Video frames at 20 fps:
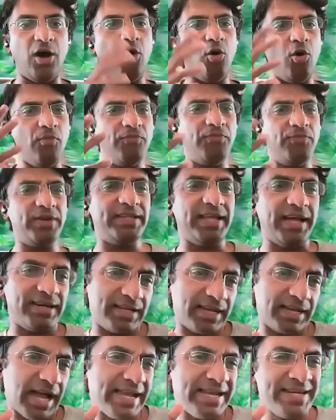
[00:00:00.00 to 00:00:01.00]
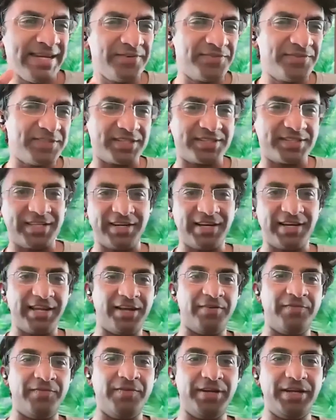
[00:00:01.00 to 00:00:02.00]
Hopefully that kind of succinctly
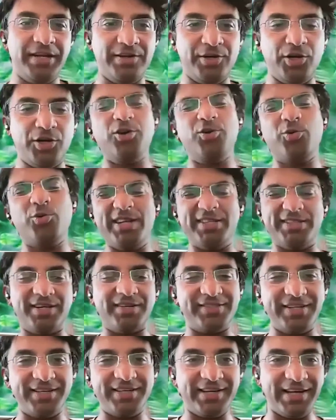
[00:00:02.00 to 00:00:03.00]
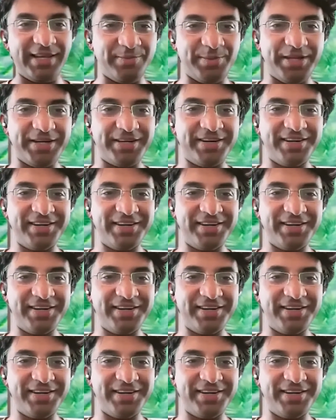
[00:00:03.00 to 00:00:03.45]
covered it. Not quite succinctly, but